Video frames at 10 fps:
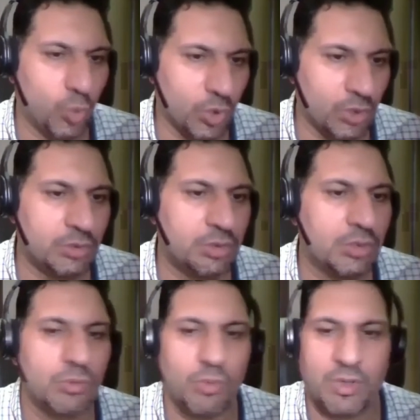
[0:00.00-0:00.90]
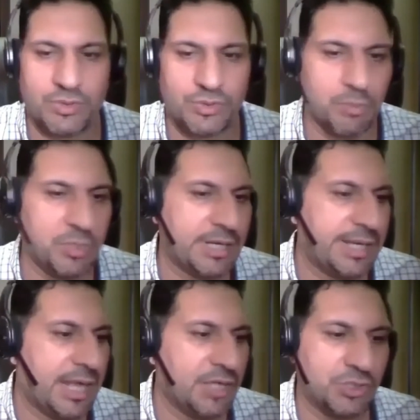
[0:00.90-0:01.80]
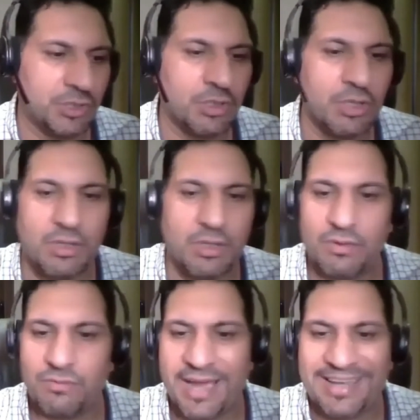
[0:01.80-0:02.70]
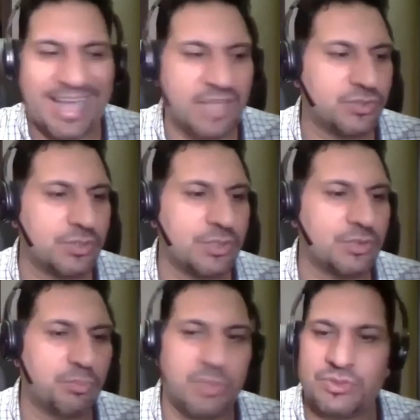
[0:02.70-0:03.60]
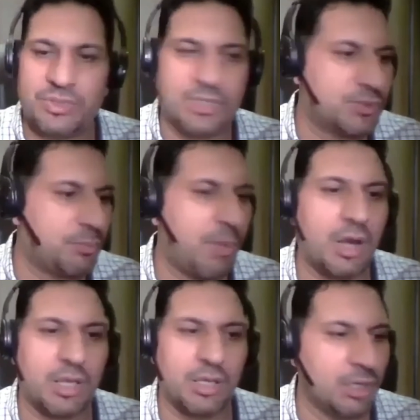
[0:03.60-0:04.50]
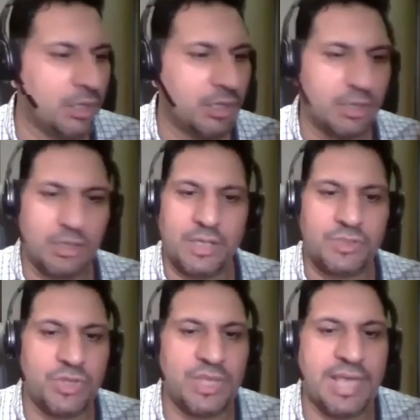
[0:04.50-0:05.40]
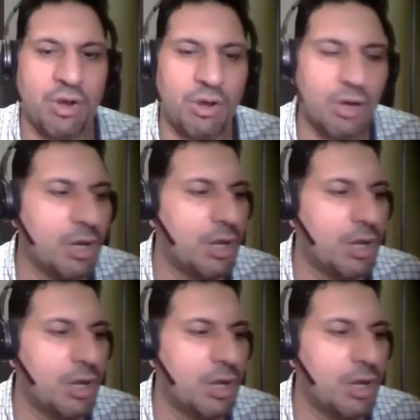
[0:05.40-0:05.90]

world, whether it's communication, finances, business, marketing, it's there.